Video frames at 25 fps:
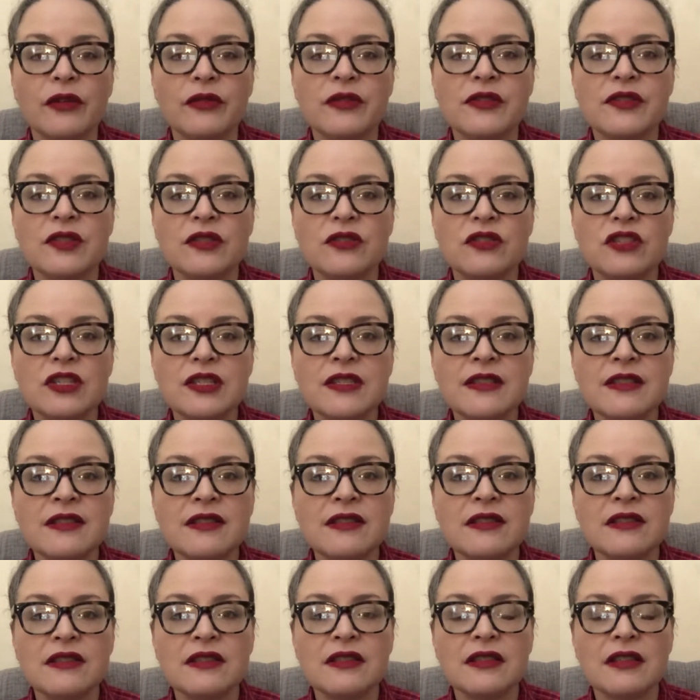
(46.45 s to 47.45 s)
So
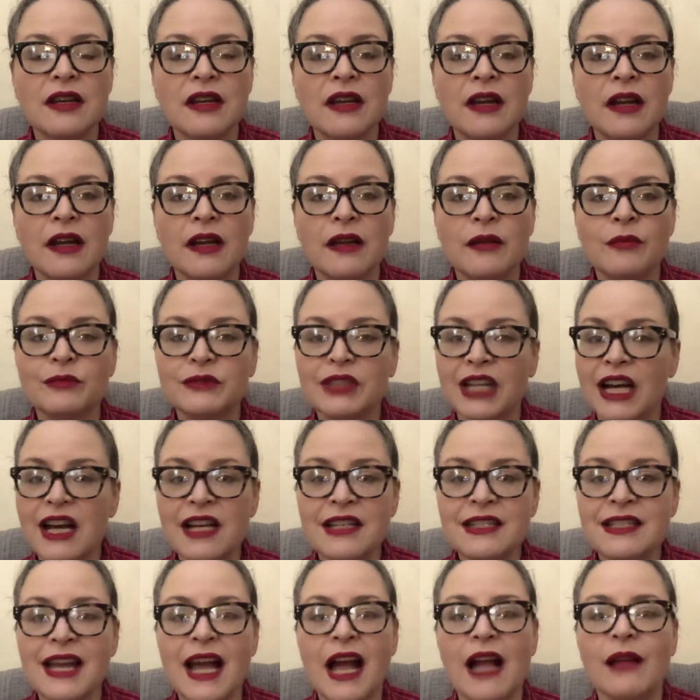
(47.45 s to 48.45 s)
just
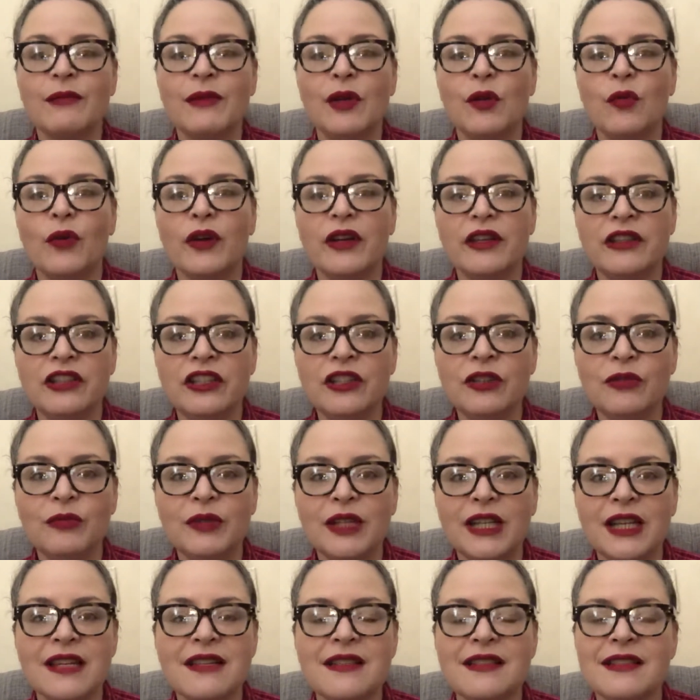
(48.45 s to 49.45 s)
contact me, will you?
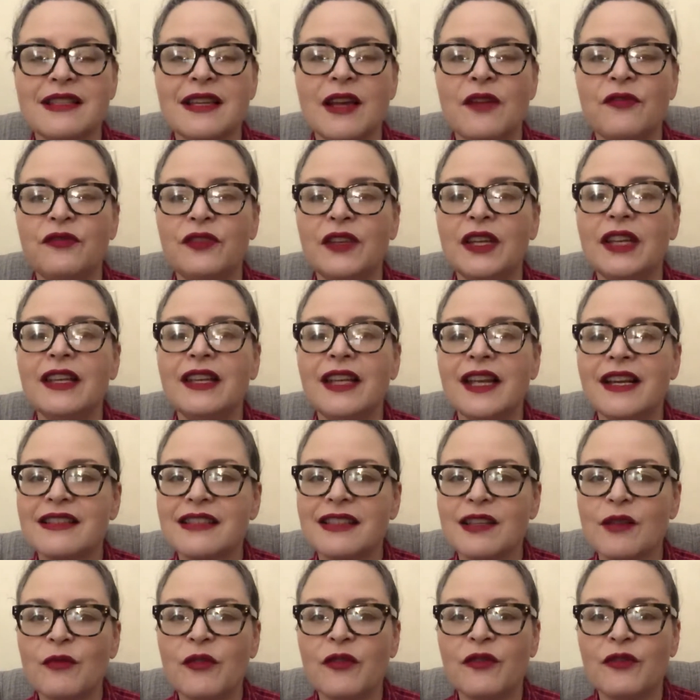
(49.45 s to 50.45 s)
Because I feel like
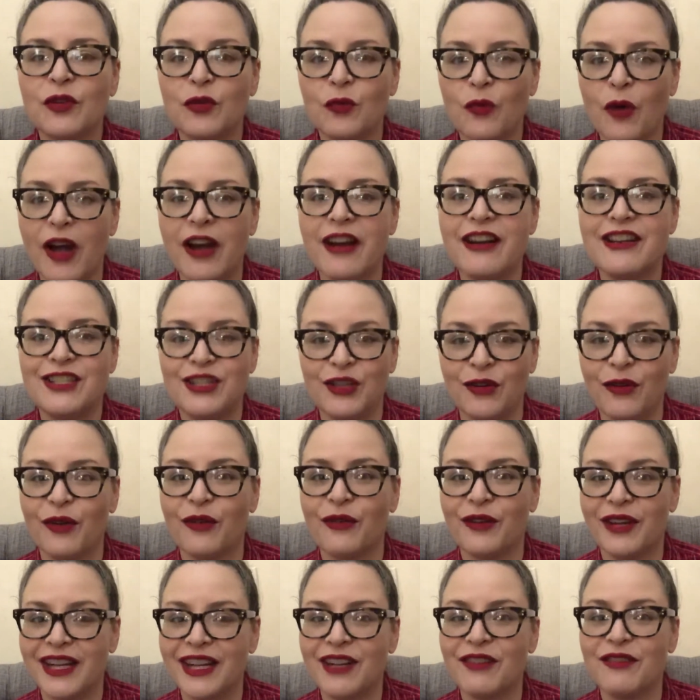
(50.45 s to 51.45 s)
some of you want to do a
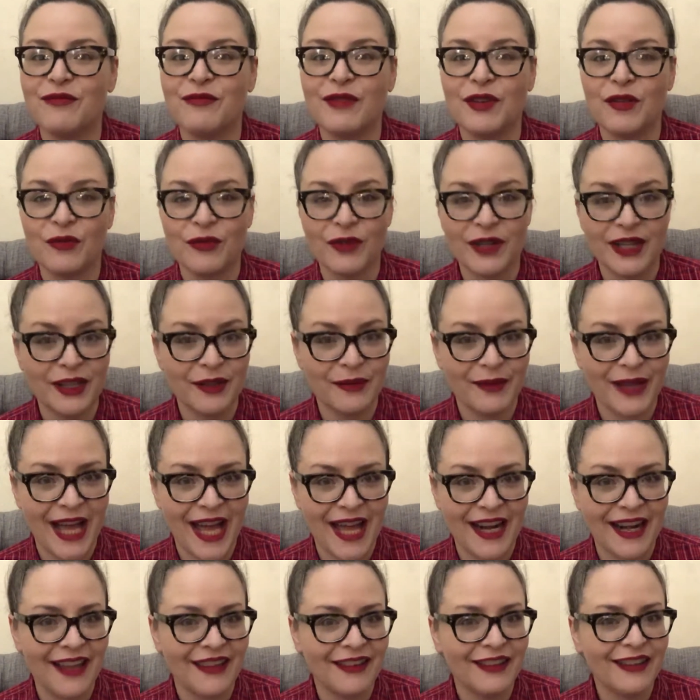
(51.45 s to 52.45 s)
reading with me real
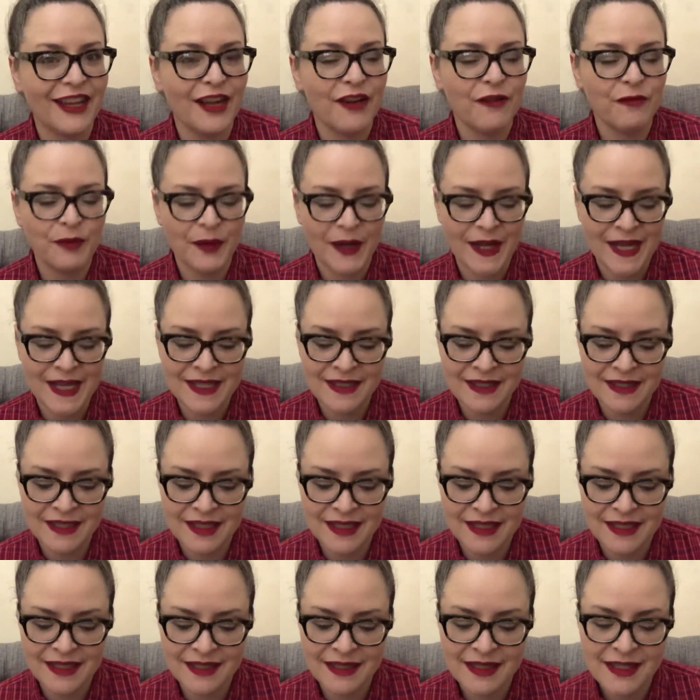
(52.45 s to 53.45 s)
bad. I love
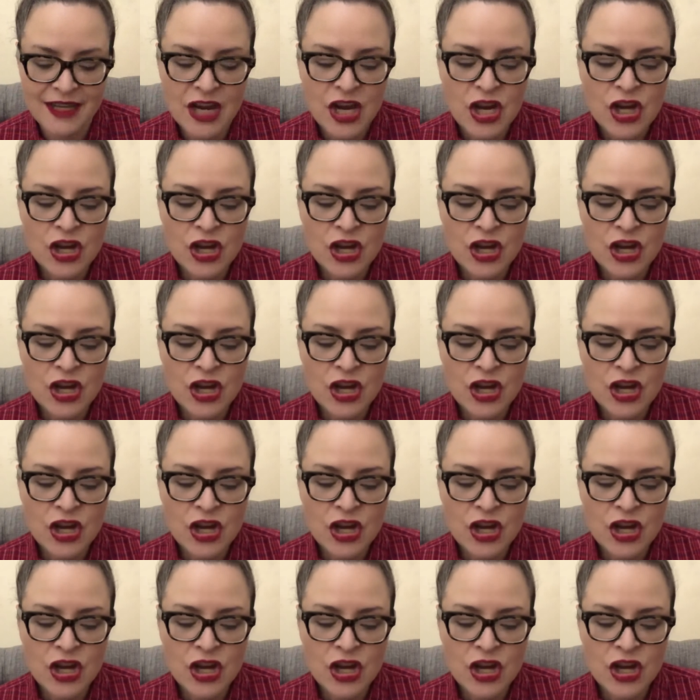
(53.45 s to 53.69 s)
Pisces.